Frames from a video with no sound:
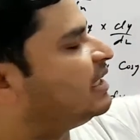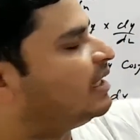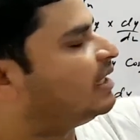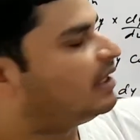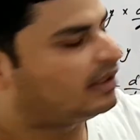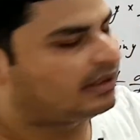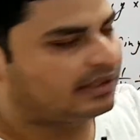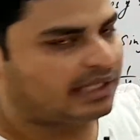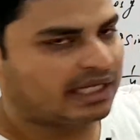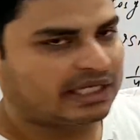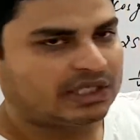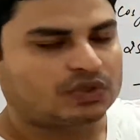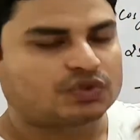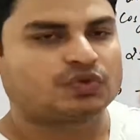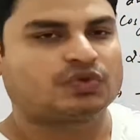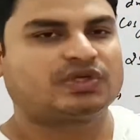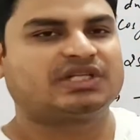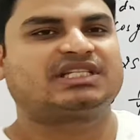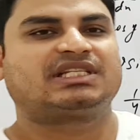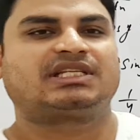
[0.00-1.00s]
Then you should
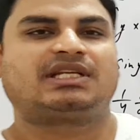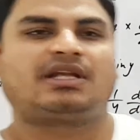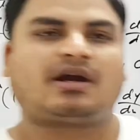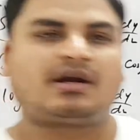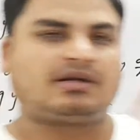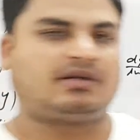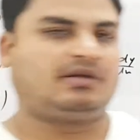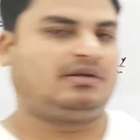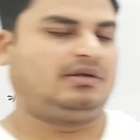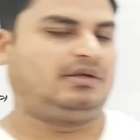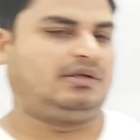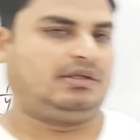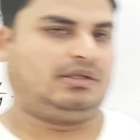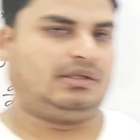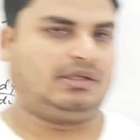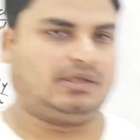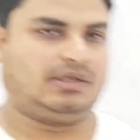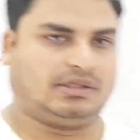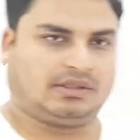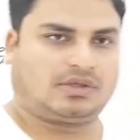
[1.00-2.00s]
start
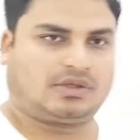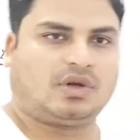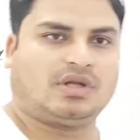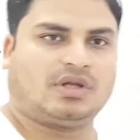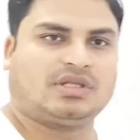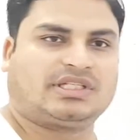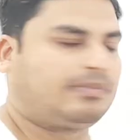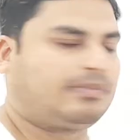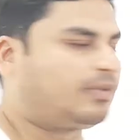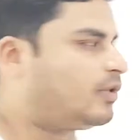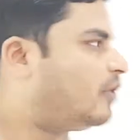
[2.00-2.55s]
the concept of